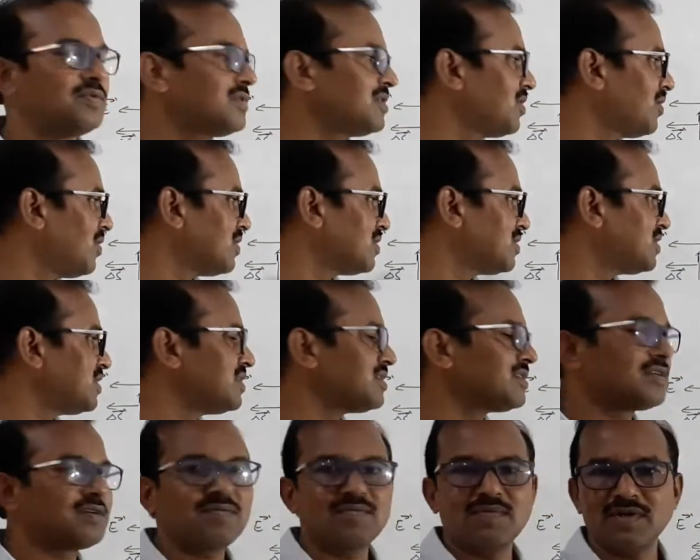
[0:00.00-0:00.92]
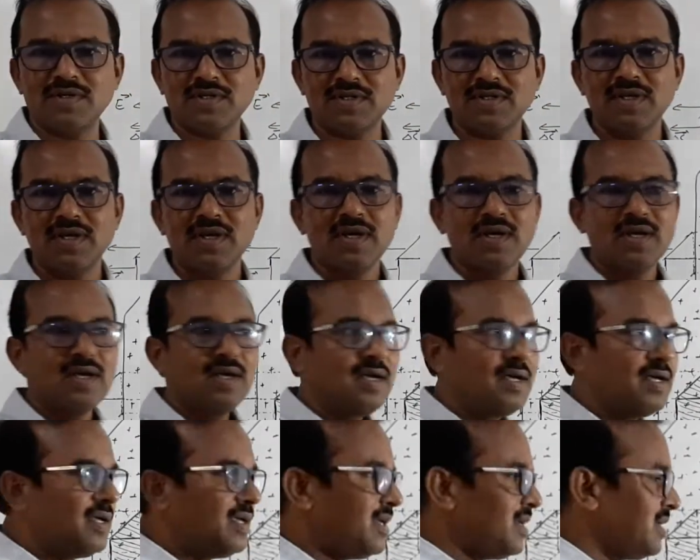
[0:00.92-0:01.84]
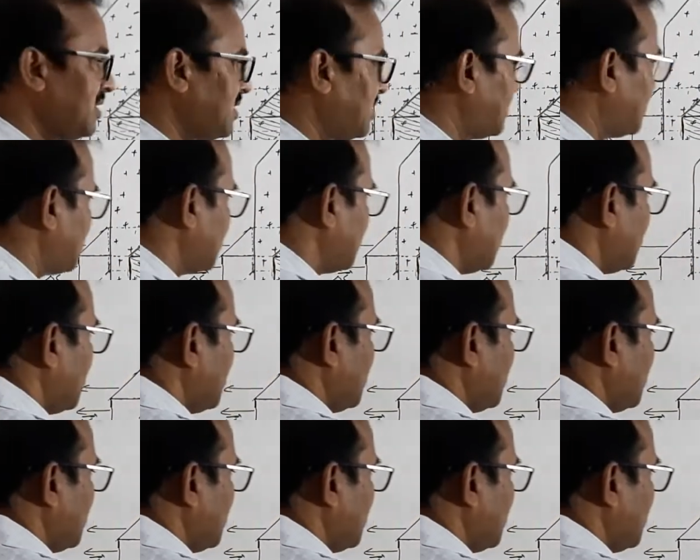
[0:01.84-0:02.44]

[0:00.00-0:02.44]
the Gaussian surface is